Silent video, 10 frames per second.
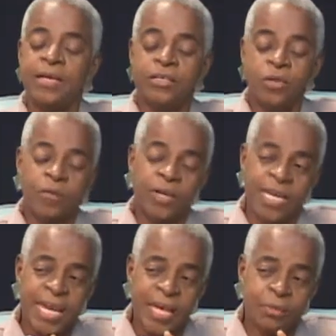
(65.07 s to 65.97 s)
So if you
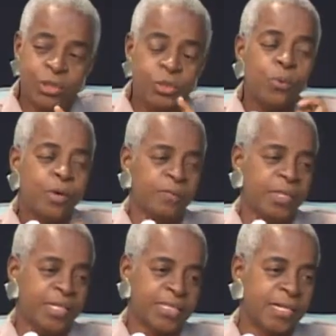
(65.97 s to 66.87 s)
can name 2 of
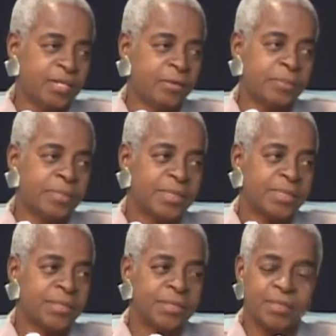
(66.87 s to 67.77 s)
these herbs,
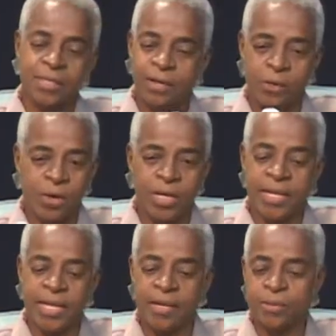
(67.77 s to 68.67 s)
the local
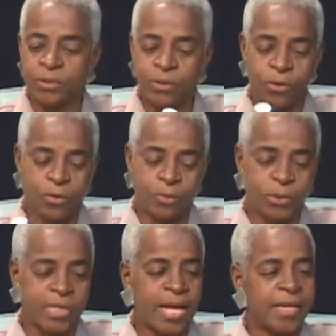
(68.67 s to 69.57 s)
names or
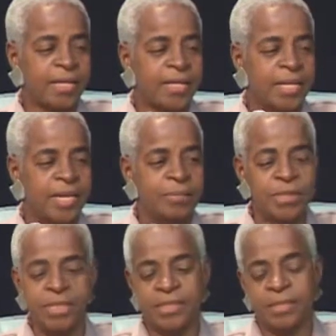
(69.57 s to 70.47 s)
botanical names,
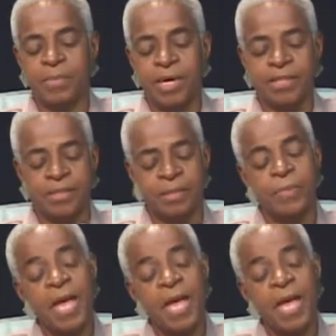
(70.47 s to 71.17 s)
it doesn't matter.